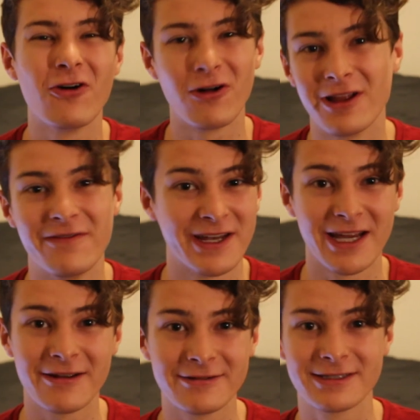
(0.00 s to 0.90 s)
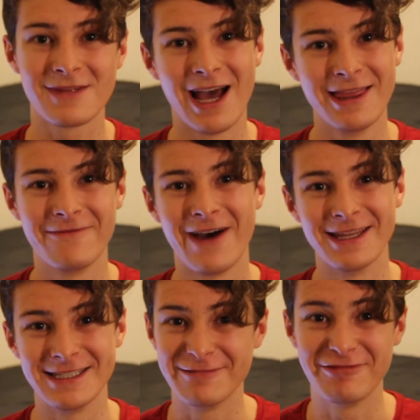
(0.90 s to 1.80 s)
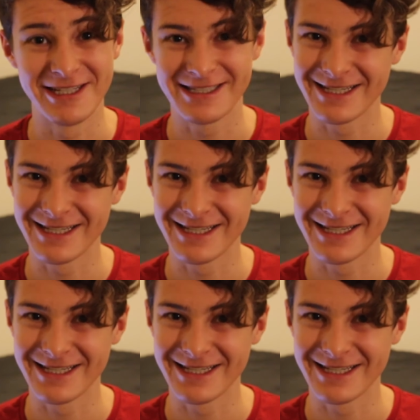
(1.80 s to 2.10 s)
all her videos. And the fact that she's pretty